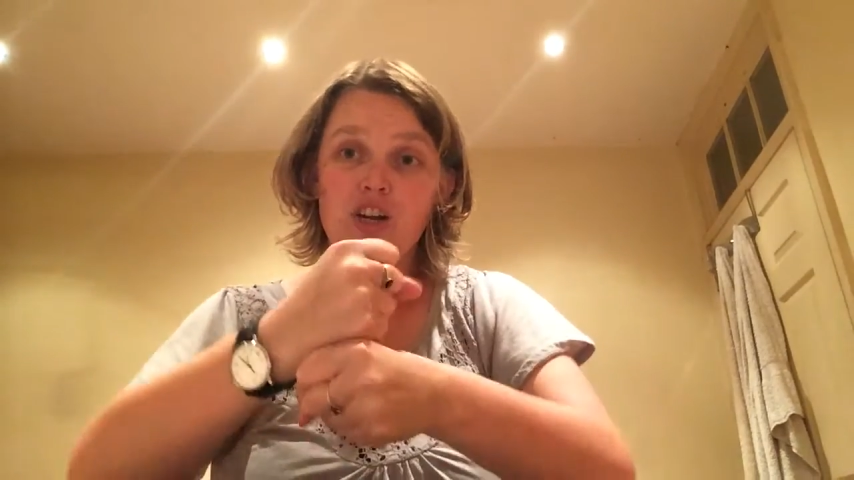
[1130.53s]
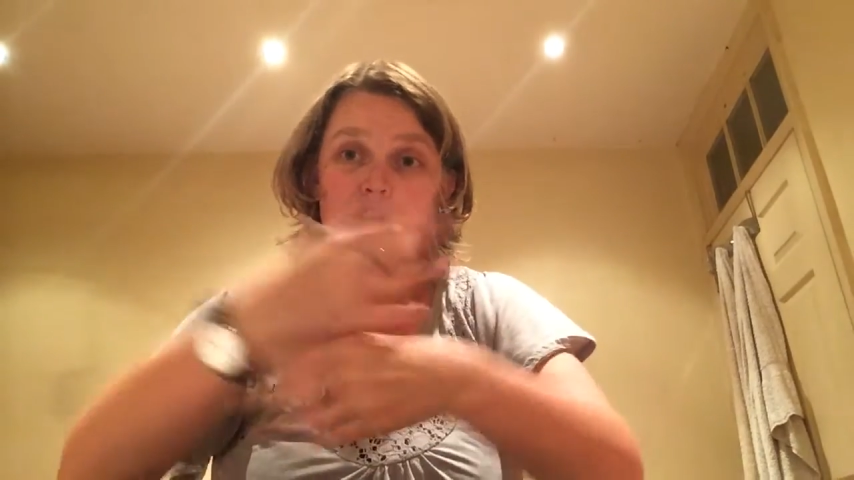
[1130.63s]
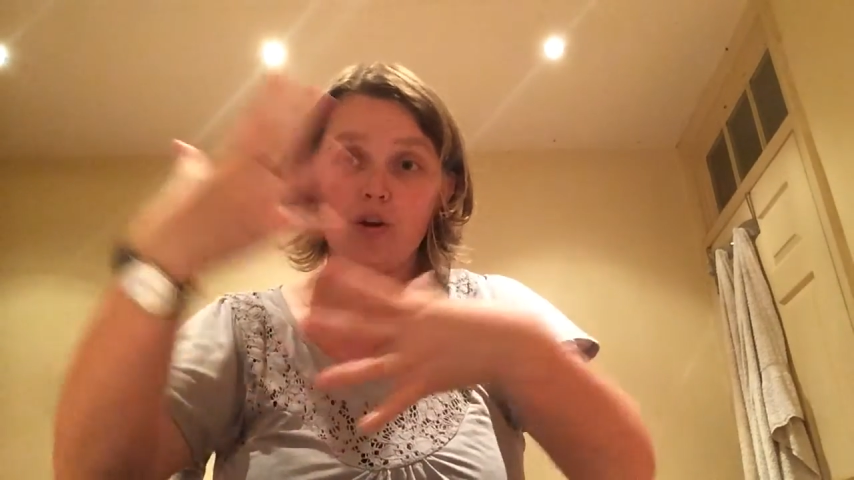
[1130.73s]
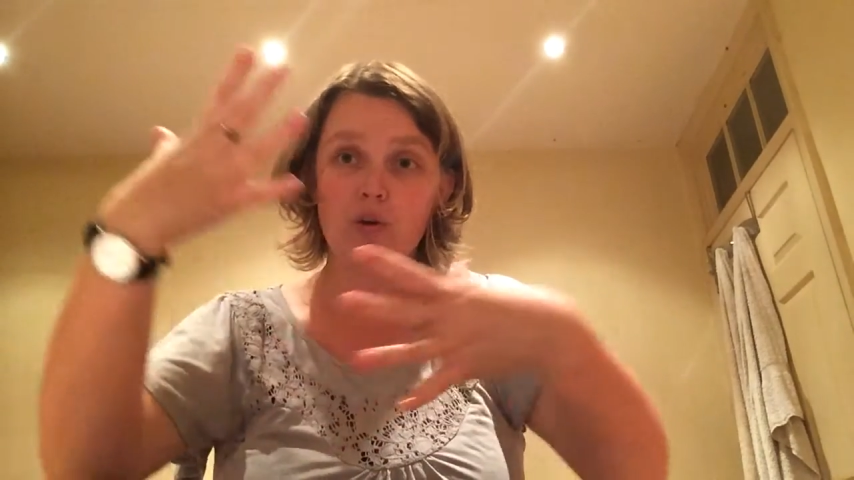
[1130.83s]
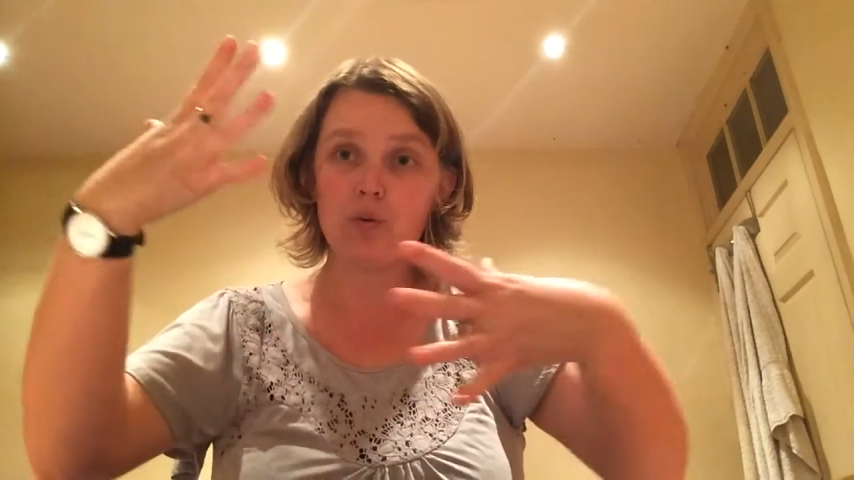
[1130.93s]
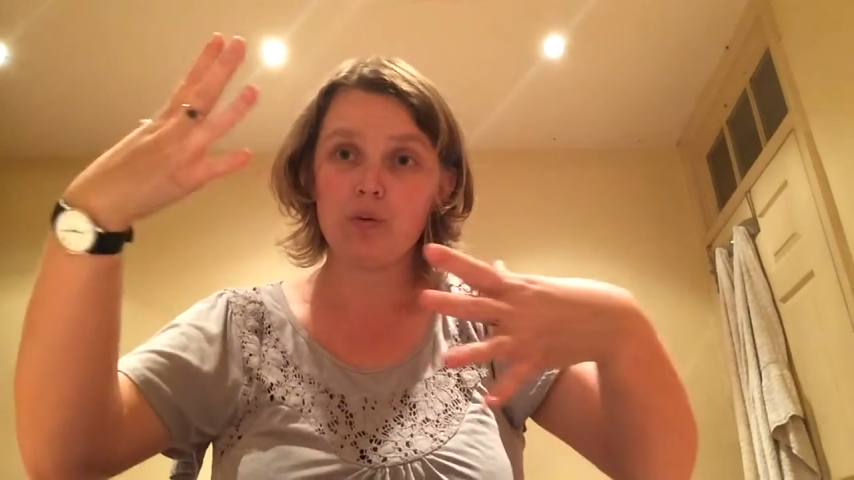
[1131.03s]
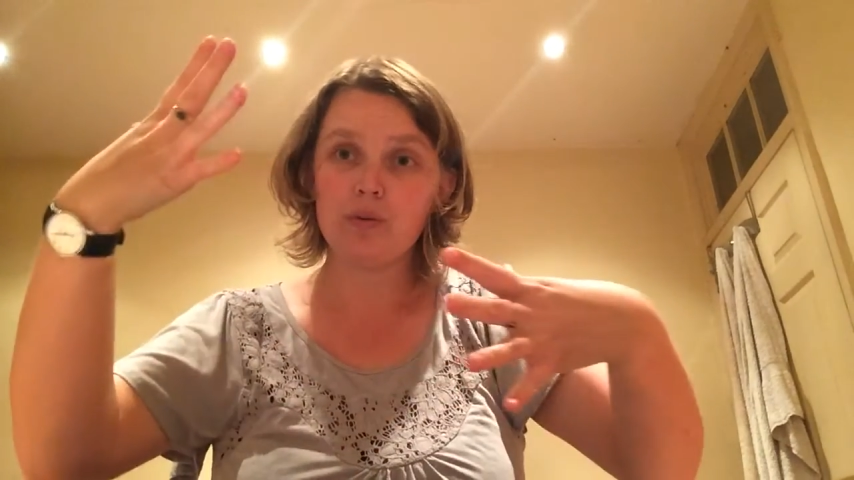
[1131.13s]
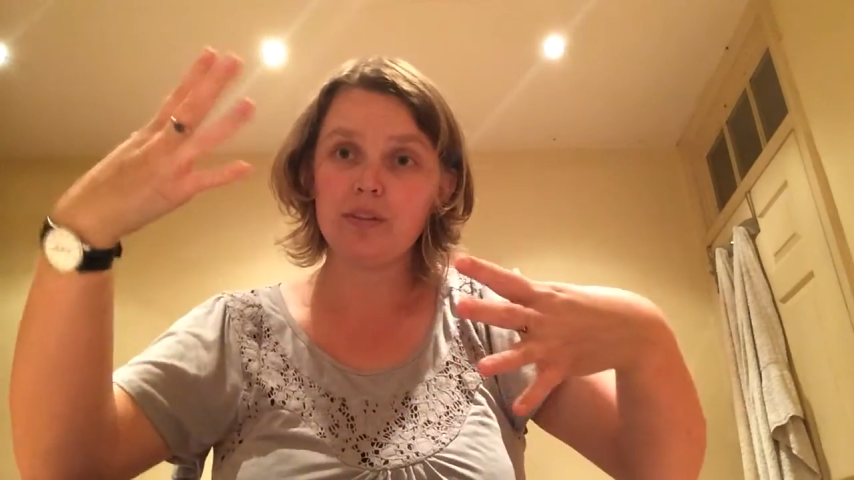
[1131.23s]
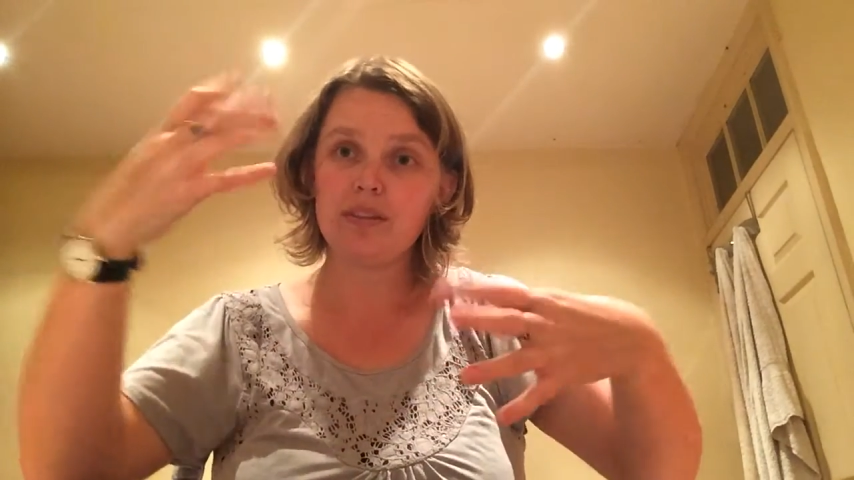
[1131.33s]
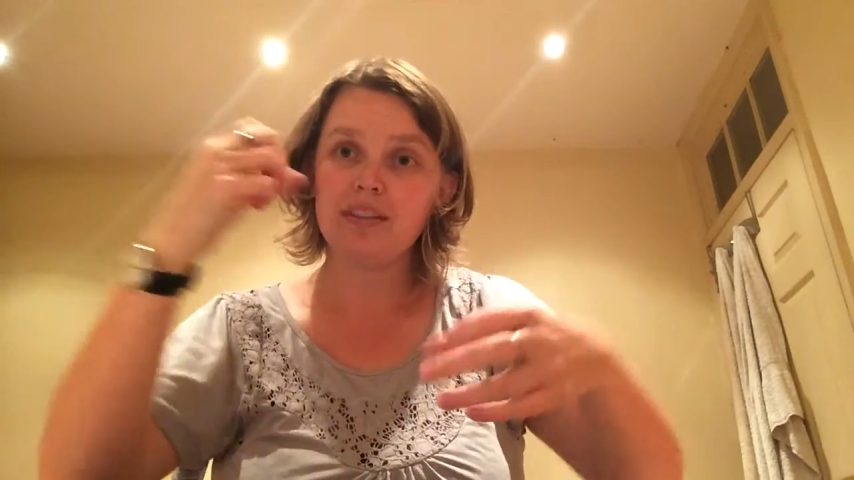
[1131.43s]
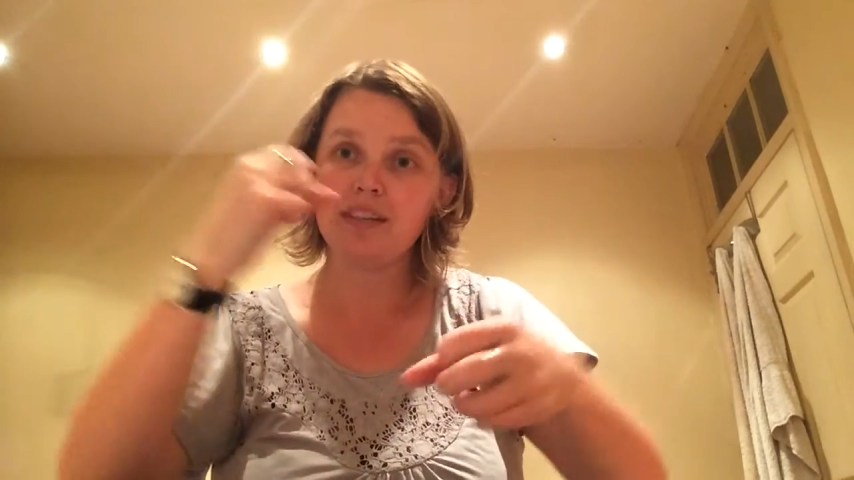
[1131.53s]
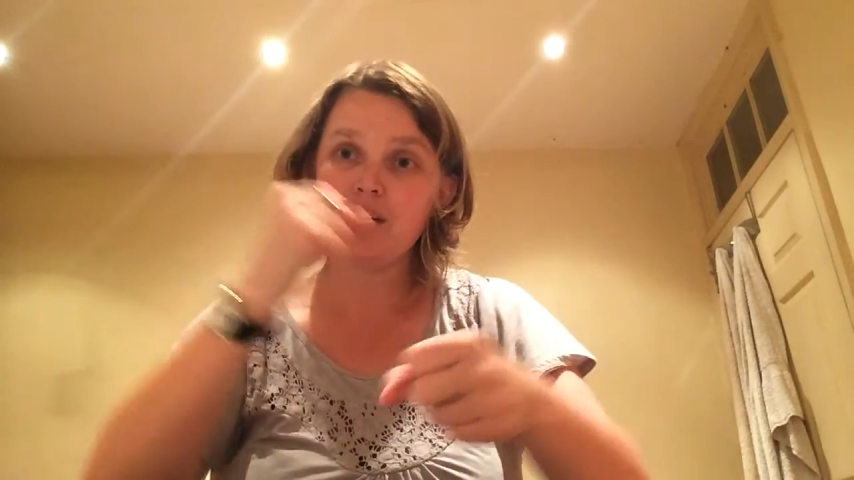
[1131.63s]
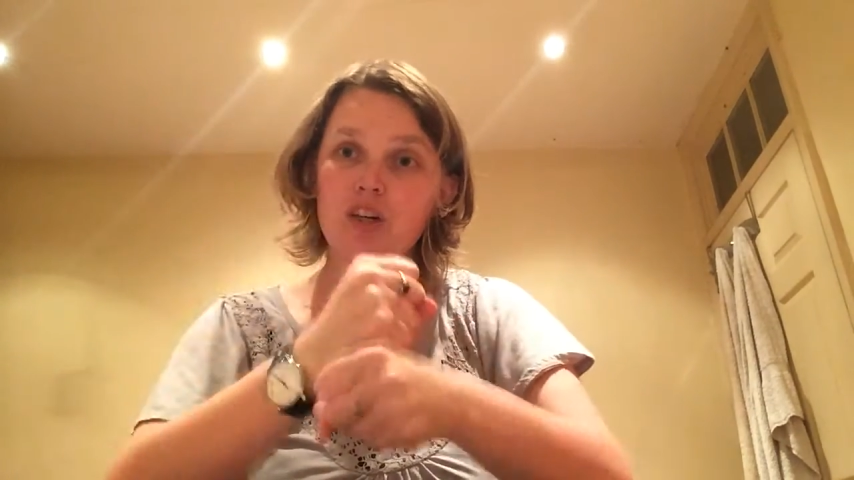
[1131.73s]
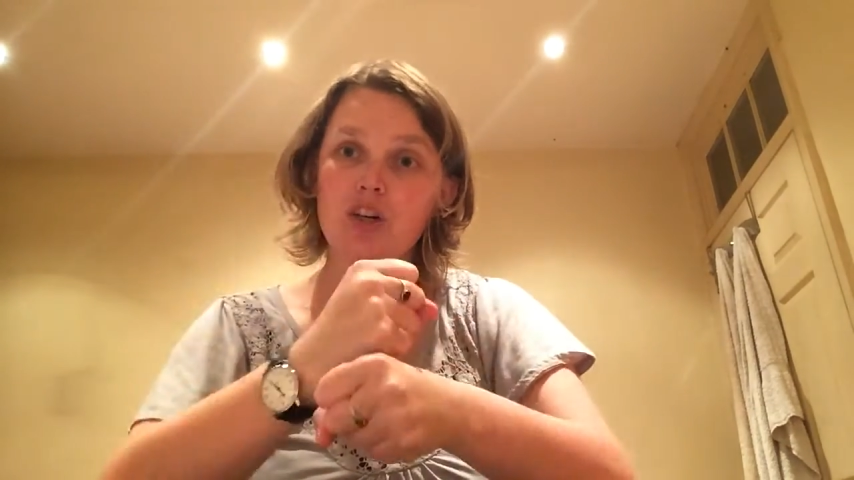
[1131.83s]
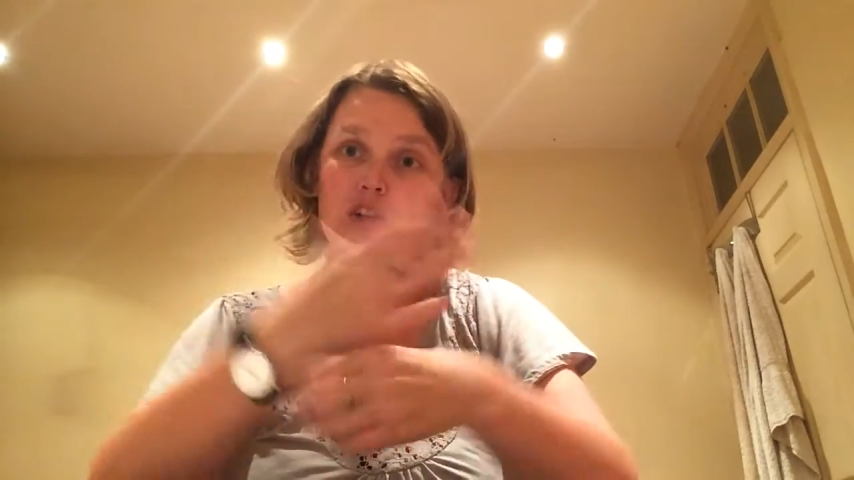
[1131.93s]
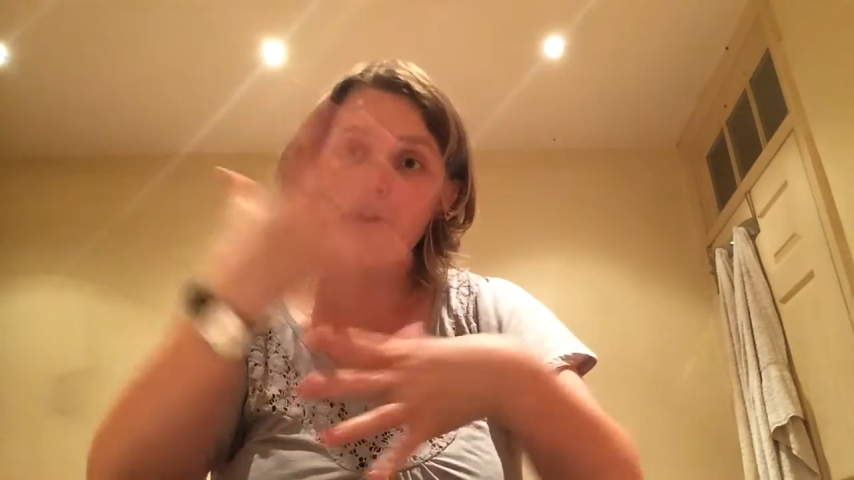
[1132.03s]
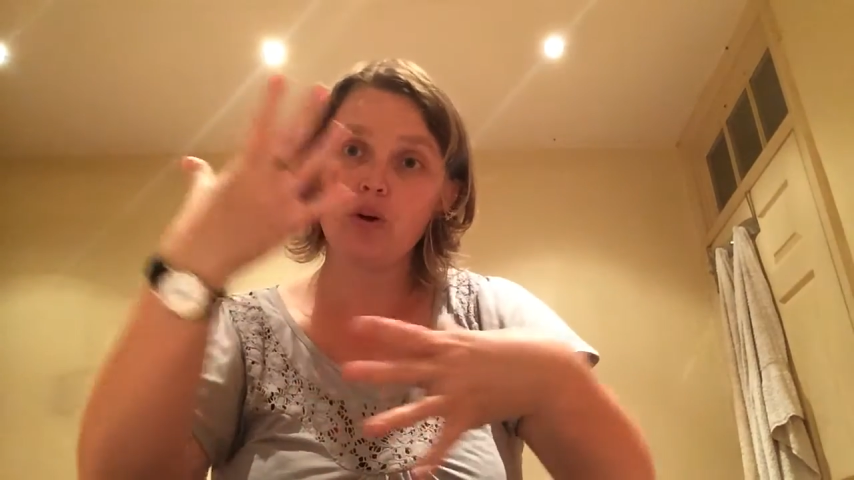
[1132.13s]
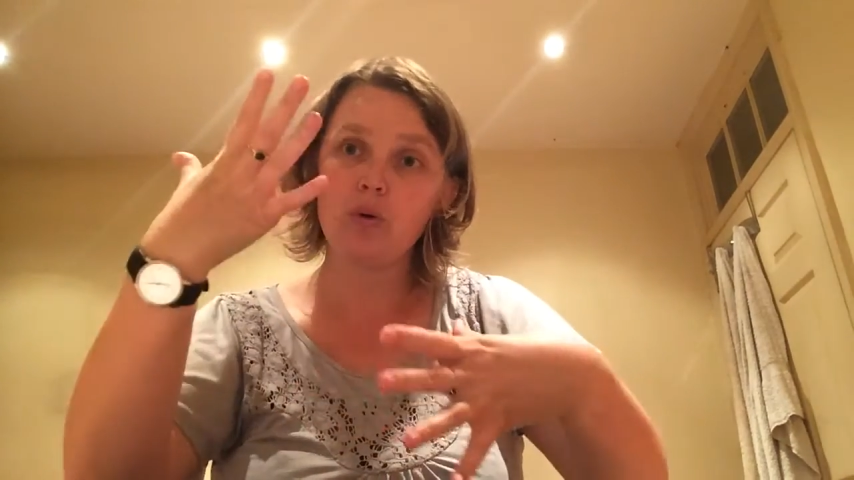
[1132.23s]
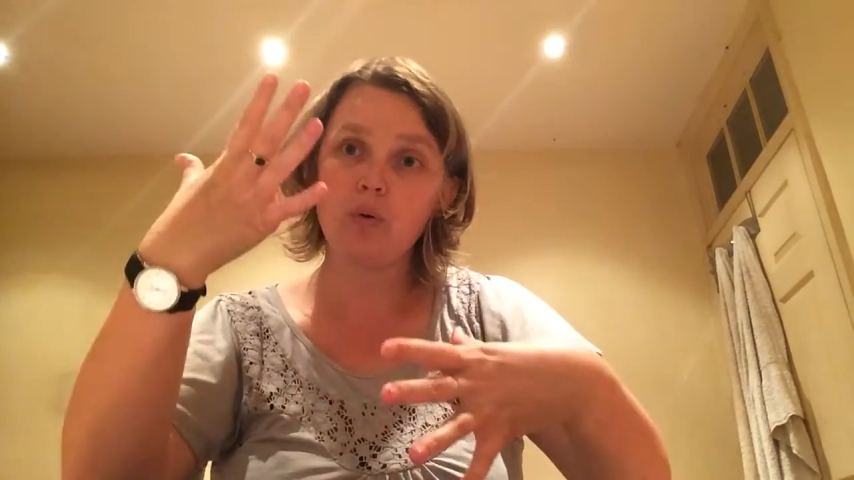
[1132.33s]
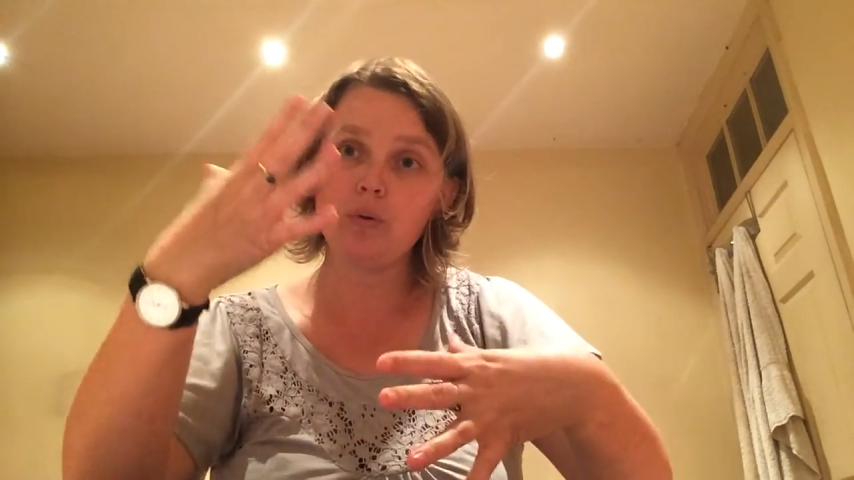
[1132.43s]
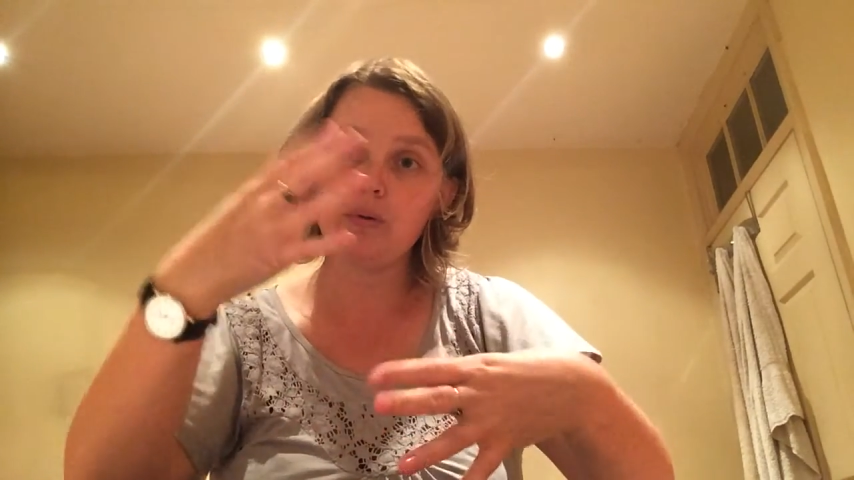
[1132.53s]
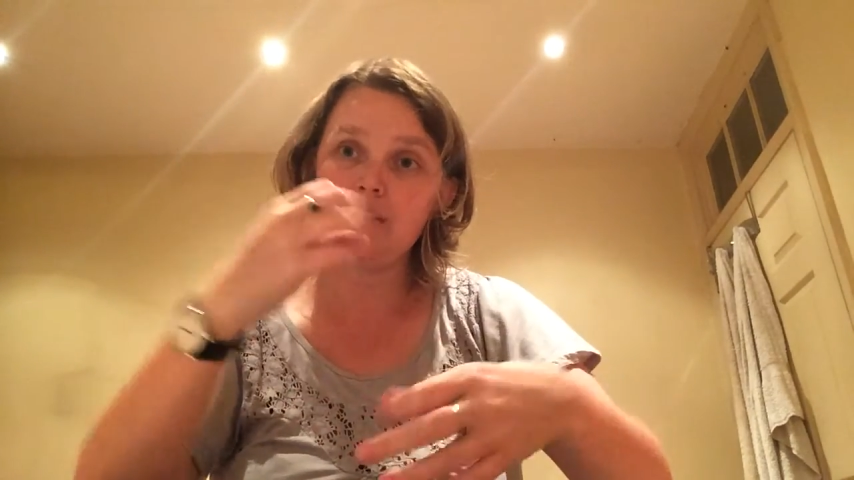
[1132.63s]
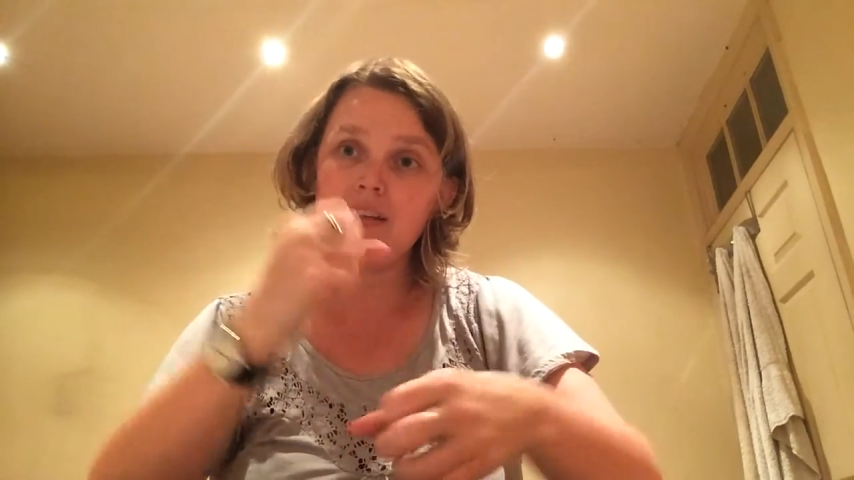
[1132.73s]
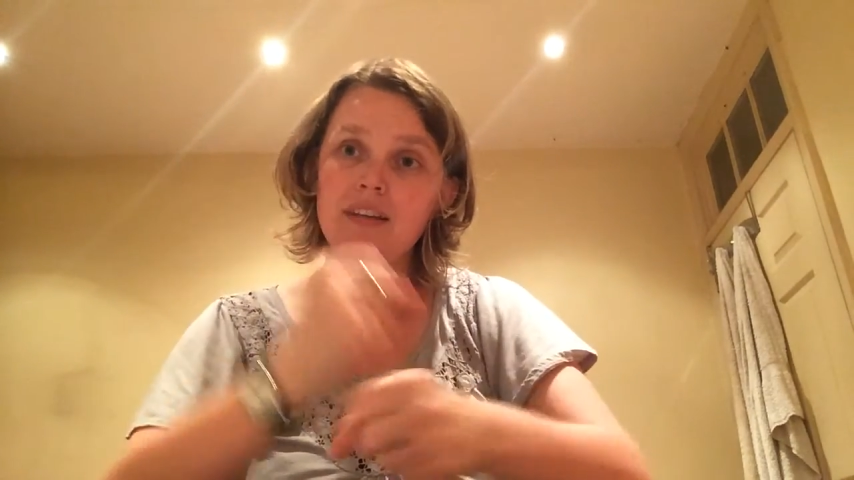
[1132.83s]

Gold, gold,